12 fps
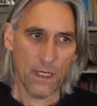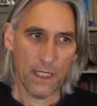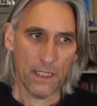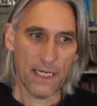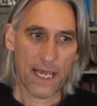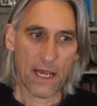
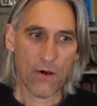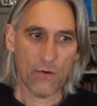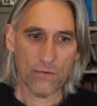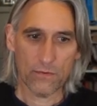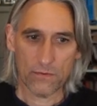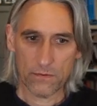And
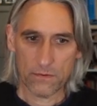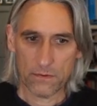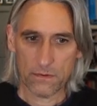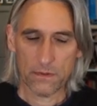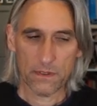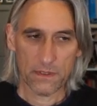now
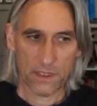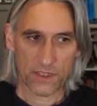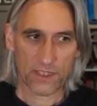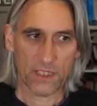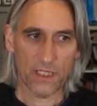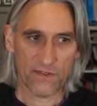
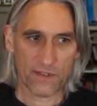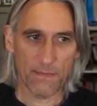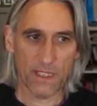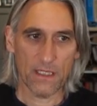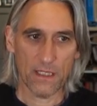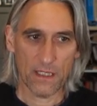this gives
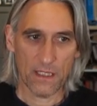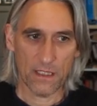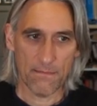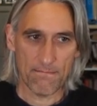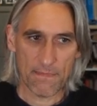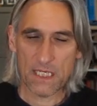me
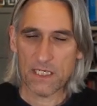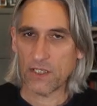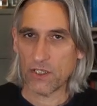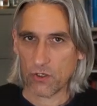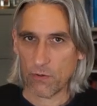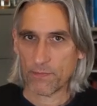an
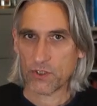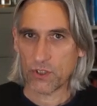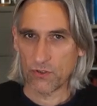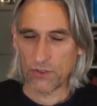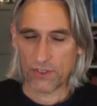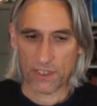immediate
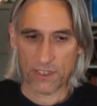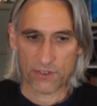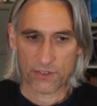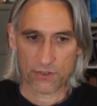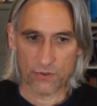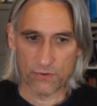opportunity
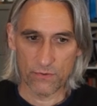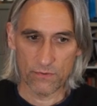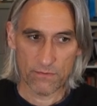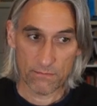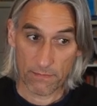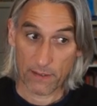to
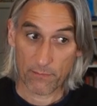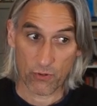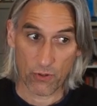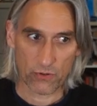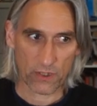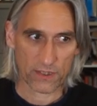make
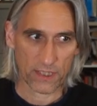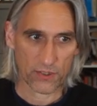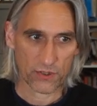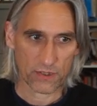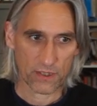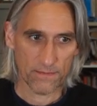progress,
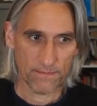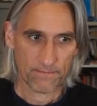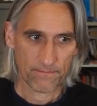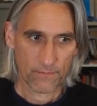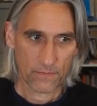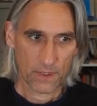actually.
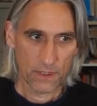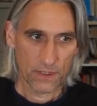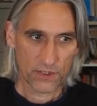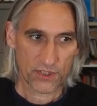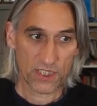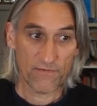
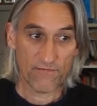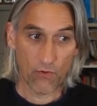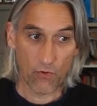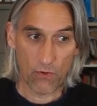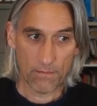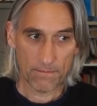c4